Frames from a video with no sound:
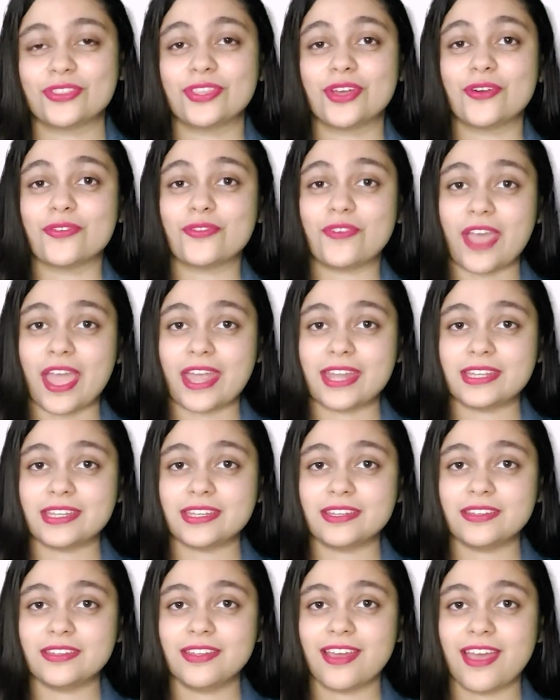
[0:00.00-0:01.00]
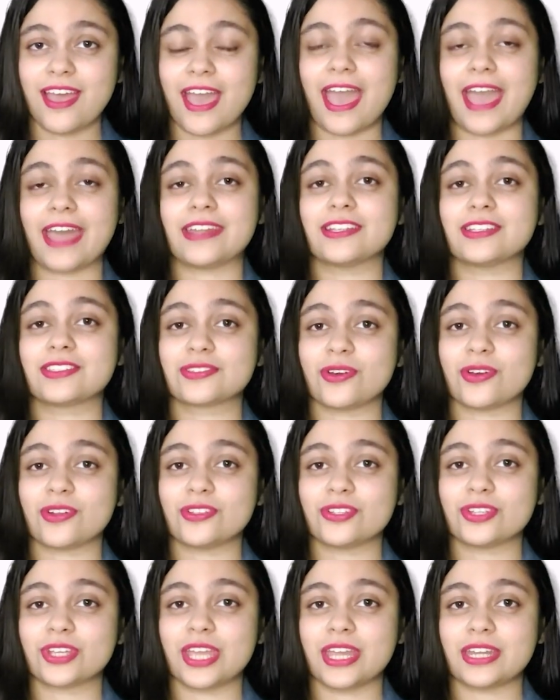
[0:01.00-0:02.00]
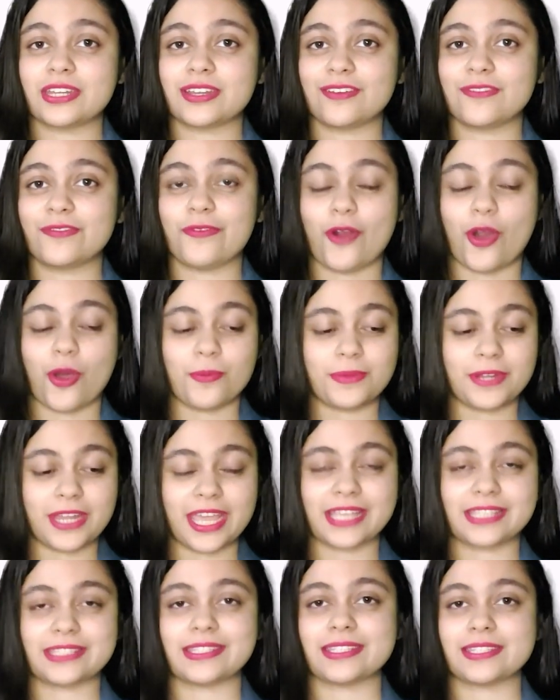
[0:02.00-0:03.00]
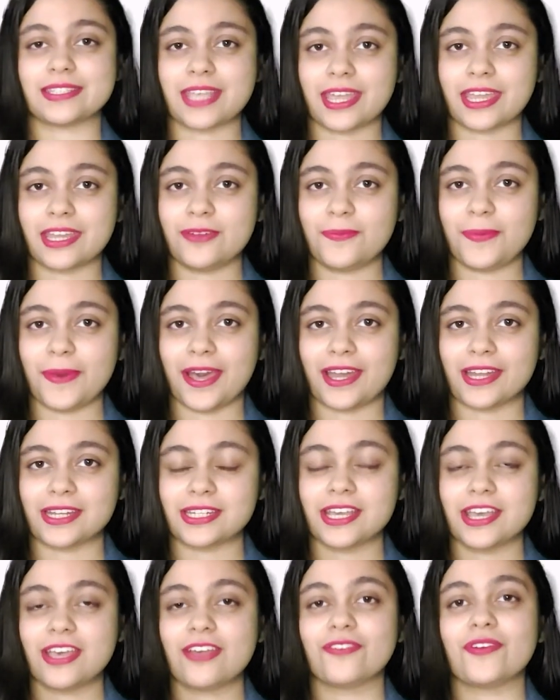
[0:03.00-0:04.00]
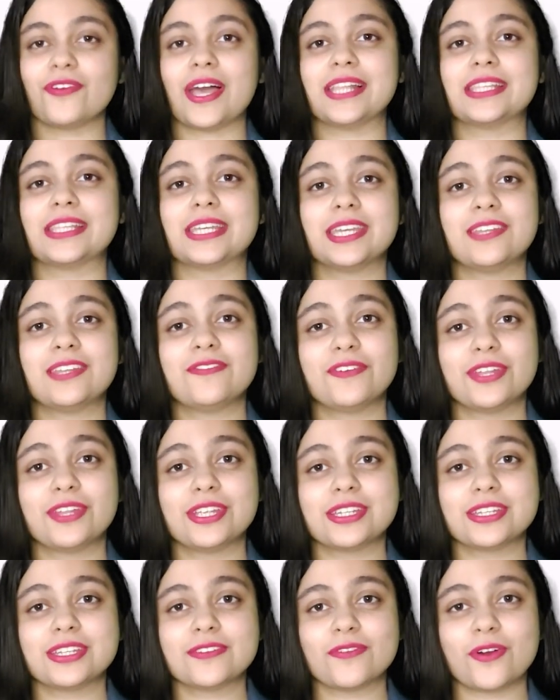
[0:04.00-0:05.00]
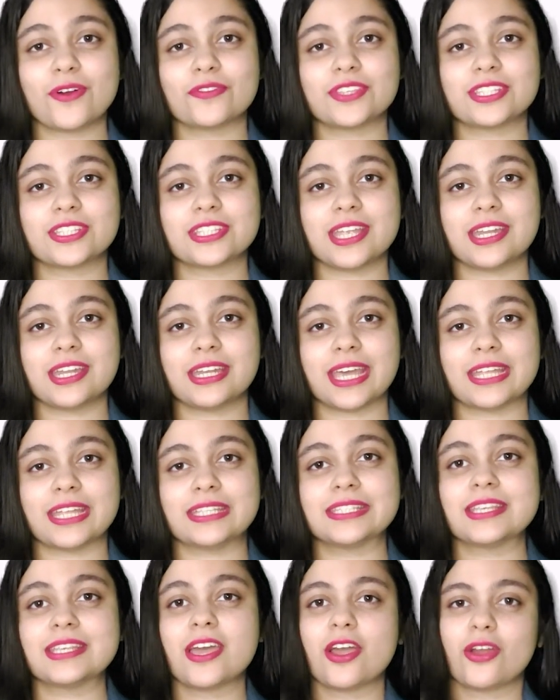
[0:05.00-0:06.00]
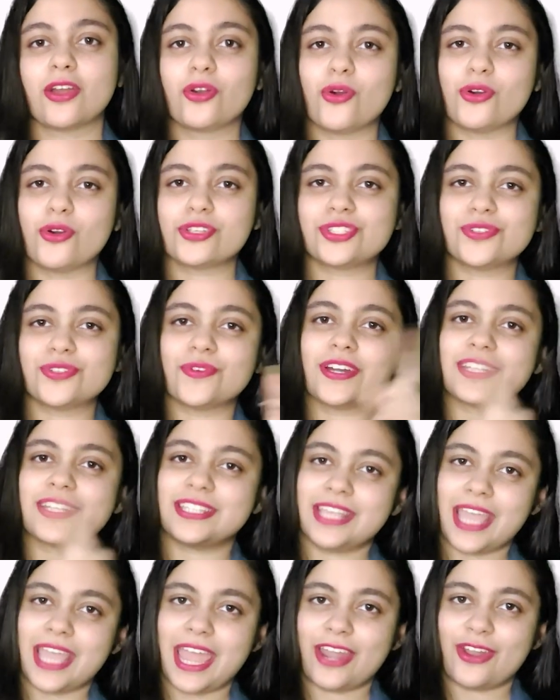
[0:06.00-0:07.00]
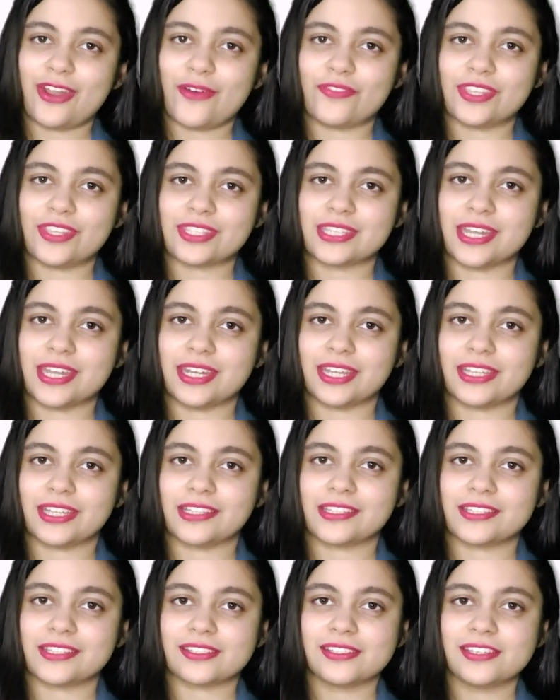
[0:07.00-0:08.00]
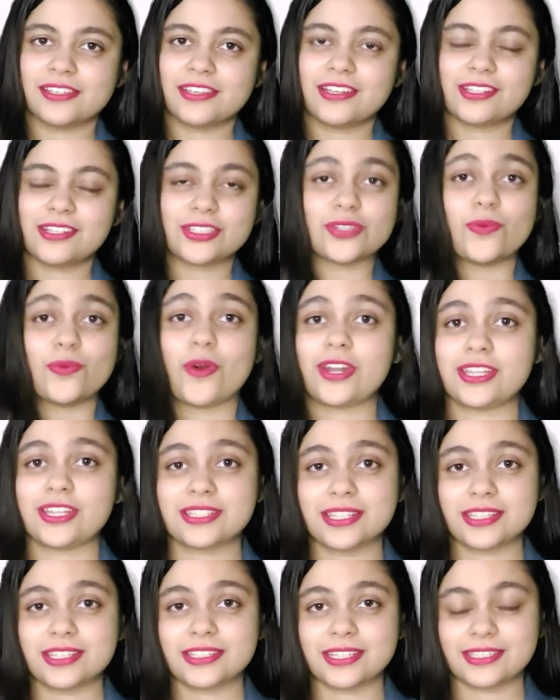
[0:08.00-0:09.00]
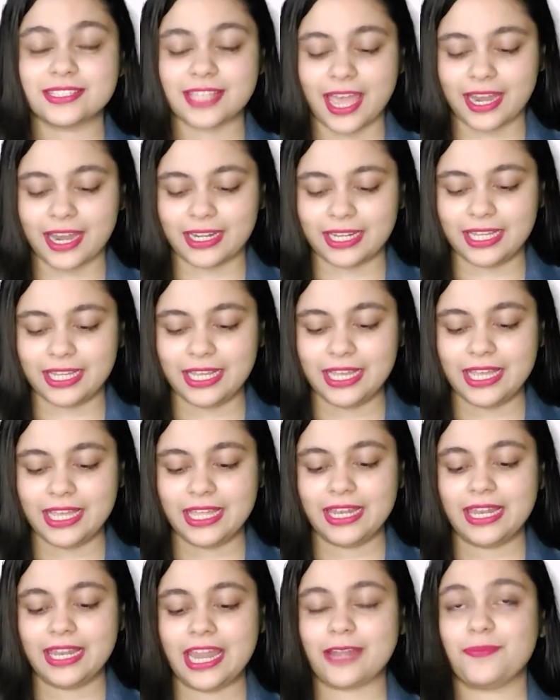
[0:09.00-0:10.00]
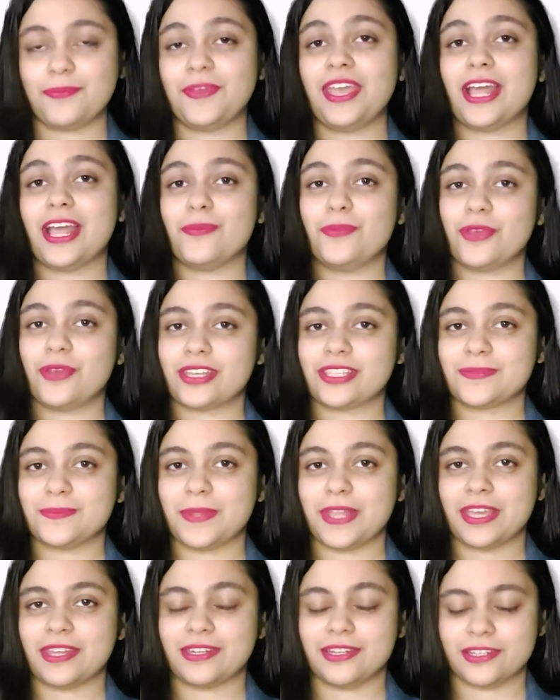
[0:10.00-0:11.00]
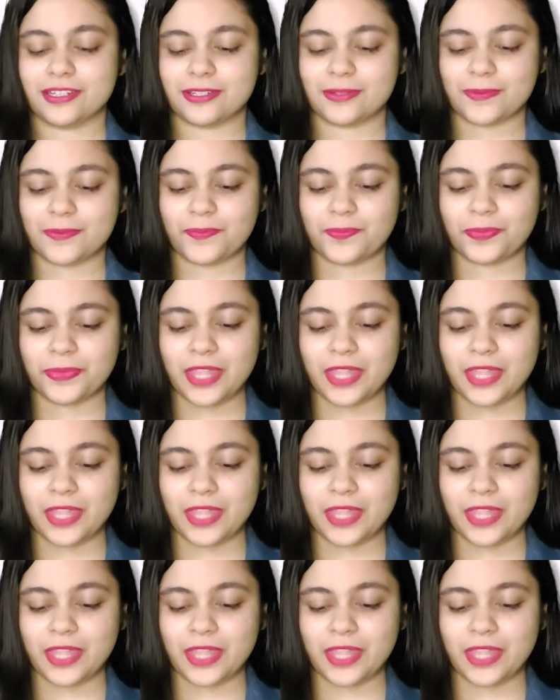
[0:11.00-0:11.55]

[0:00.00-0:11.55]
The werden and its conjugated form takes the second part, while the infinitive of the sentence goes towards the end of the sentence. So what is this exactly? Let me help you explain it.